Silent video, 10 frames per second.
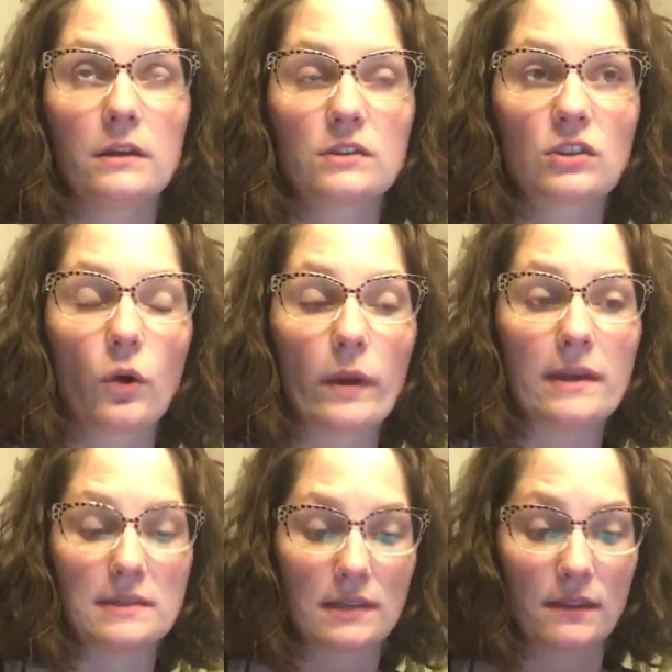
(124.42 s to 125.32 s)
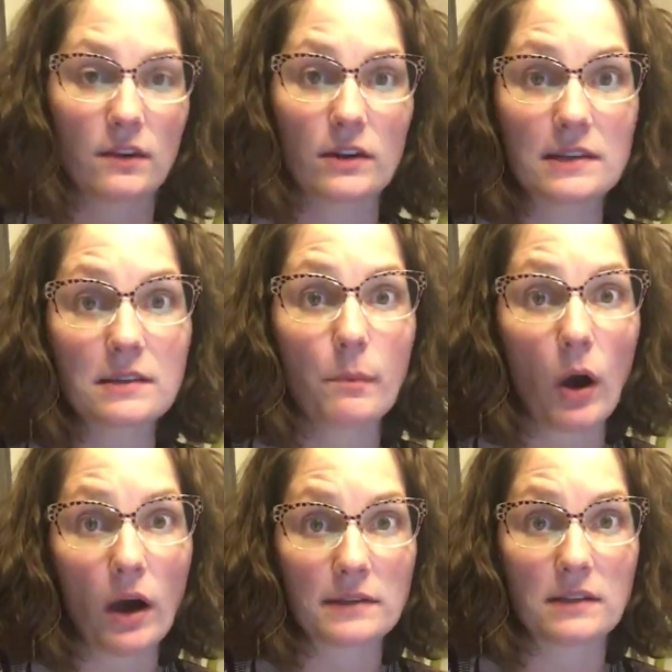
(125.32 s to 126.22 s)
so it's there is a
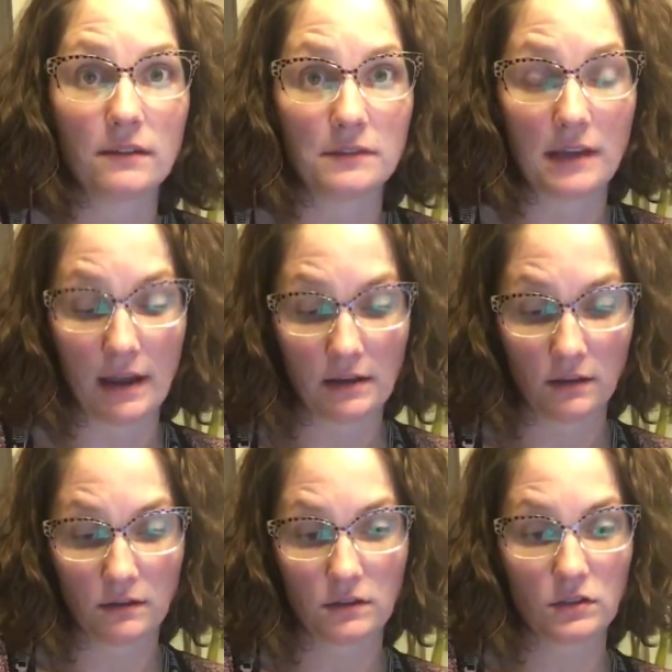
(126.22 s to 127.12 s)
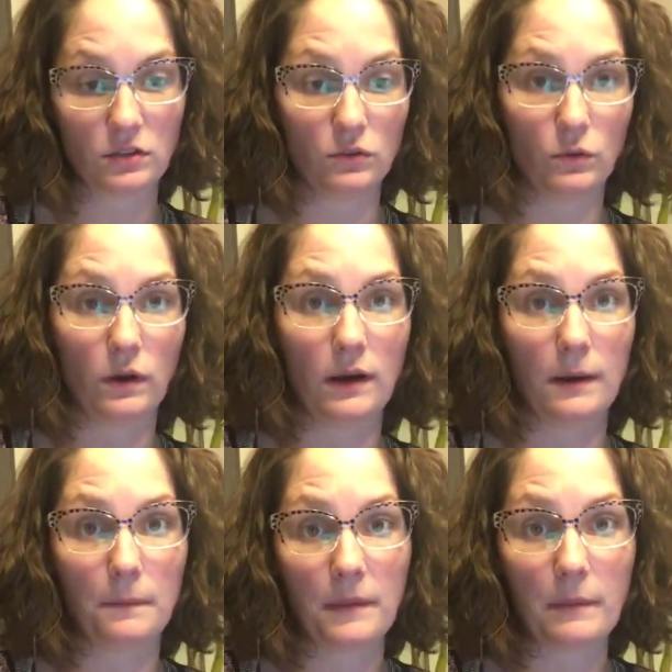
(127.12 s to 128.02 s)
positive side to
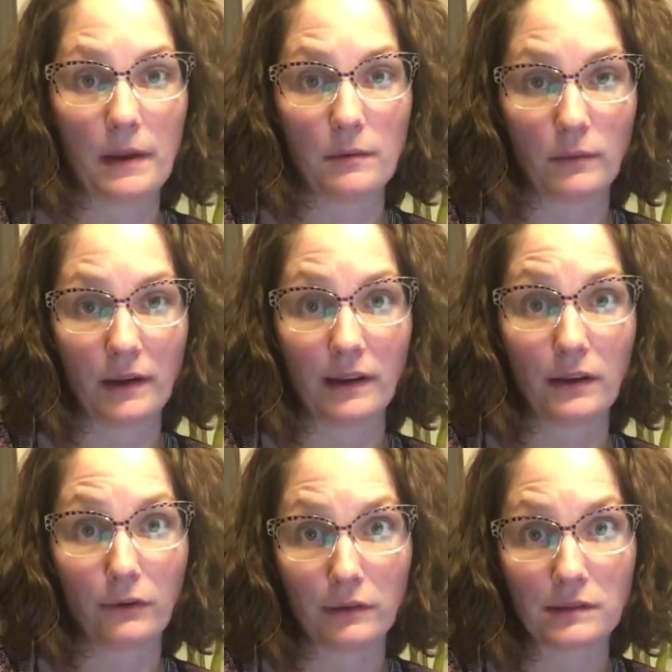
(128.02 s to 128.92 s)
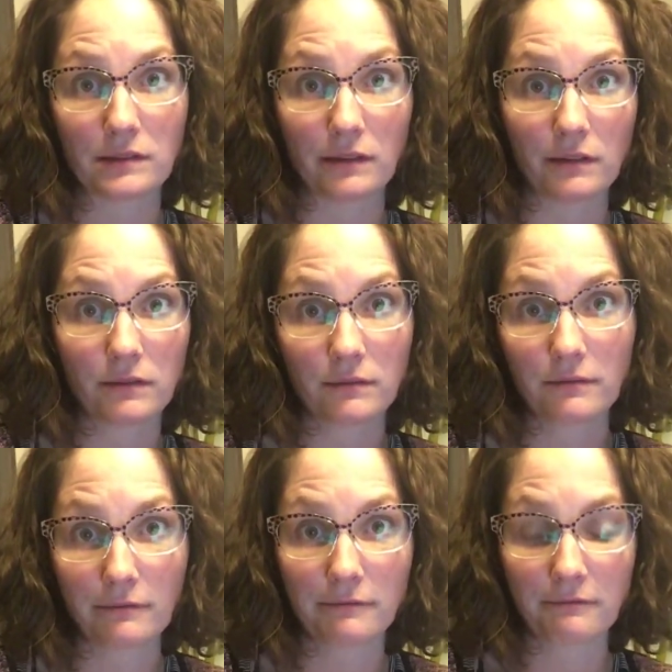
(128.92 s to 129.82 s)
um, the baby brain. I know it's uh,
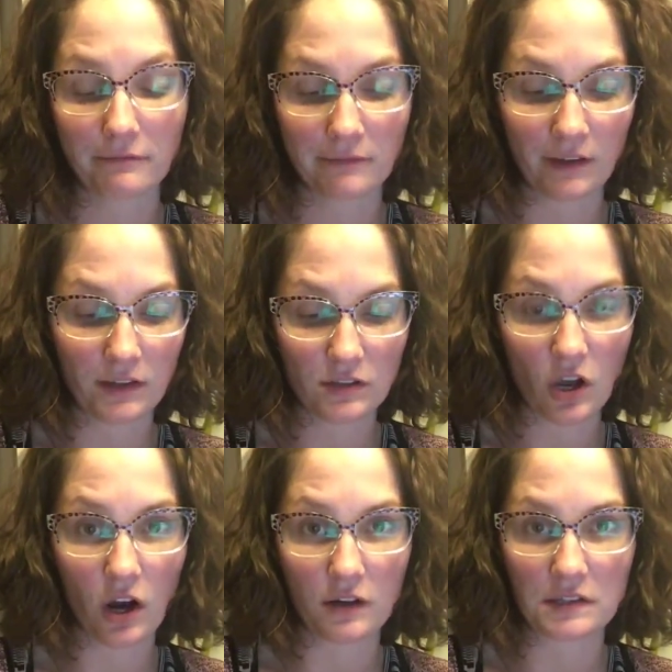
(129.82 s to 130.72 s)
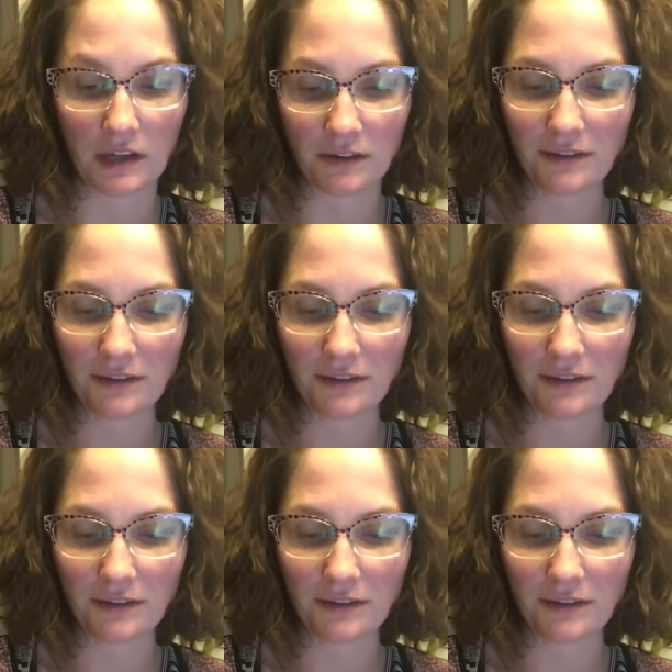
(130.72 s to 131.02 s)
it's hard to